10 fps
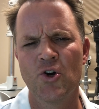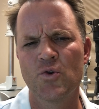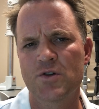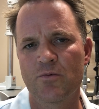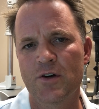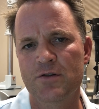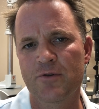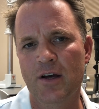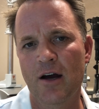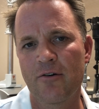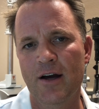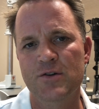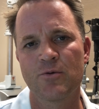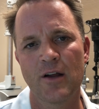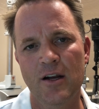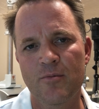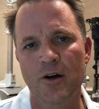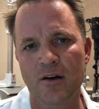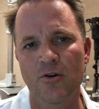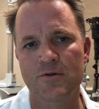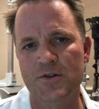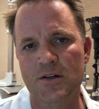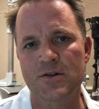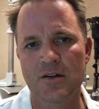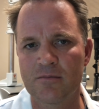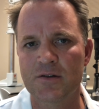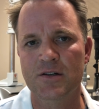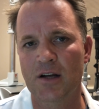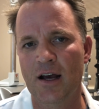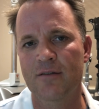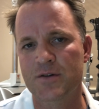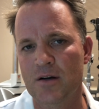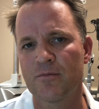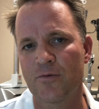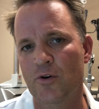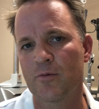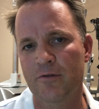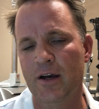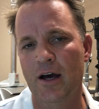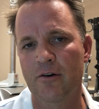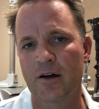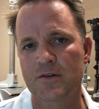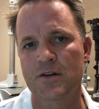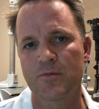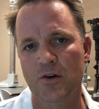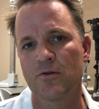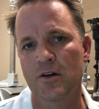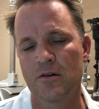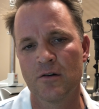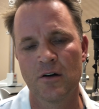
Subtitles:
Who's at risk for cataracts? Well, anybody over 60 is going to have some form of a cataract, some degree.